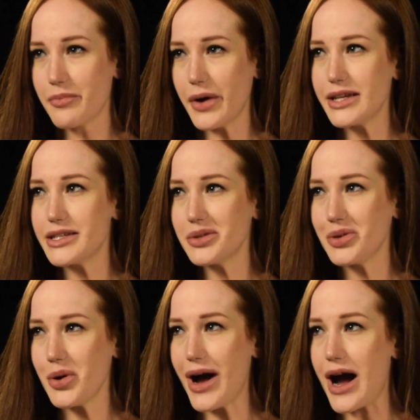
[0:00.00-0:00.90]
but I didn't
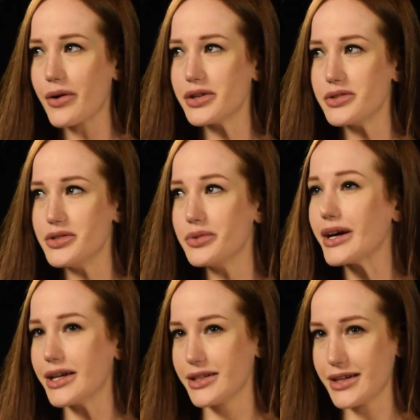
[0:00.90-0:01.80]
know how to do
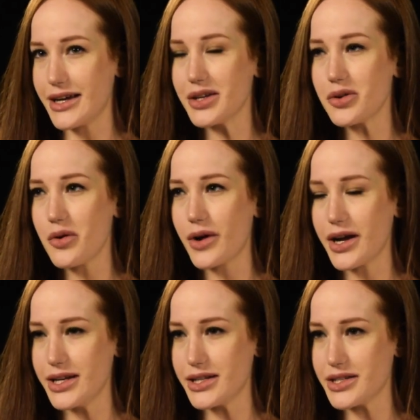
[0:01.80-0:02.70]
it. I didn't know what
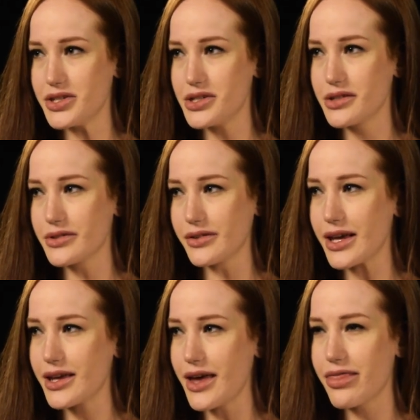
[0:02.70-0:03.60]
I needed to do to
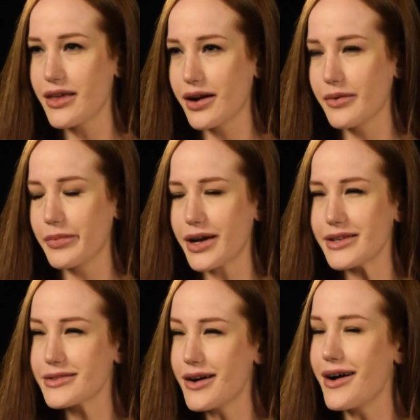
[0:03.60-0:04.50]
like get there, but I
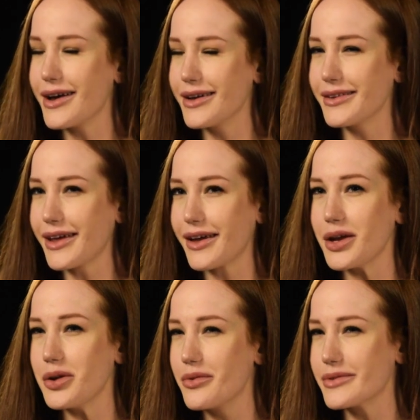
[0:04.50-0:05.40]
saw it. Like I
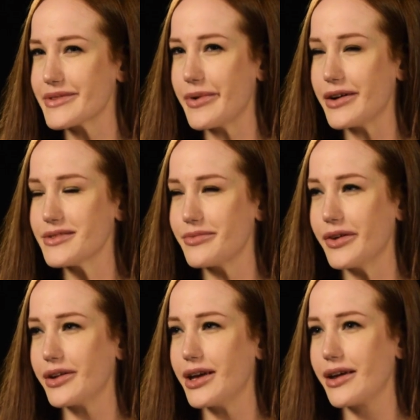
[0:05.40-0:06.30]
knew it was a
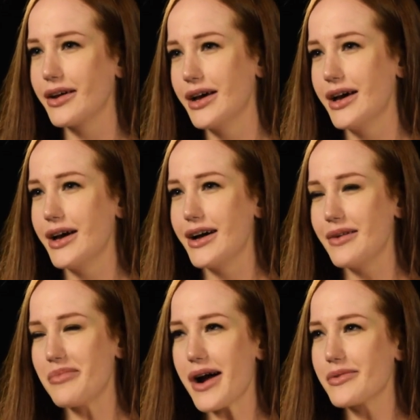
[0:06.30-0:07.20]
possibility,
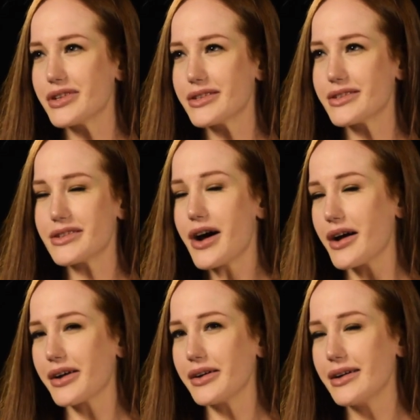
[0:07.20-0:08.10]
but I was just
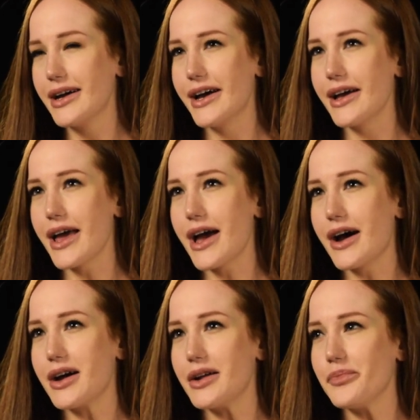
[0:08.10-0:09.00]
stuck.
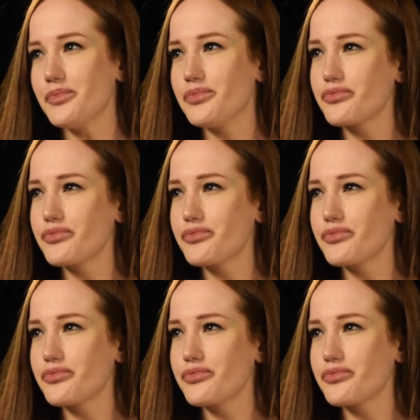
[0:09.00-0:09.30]
And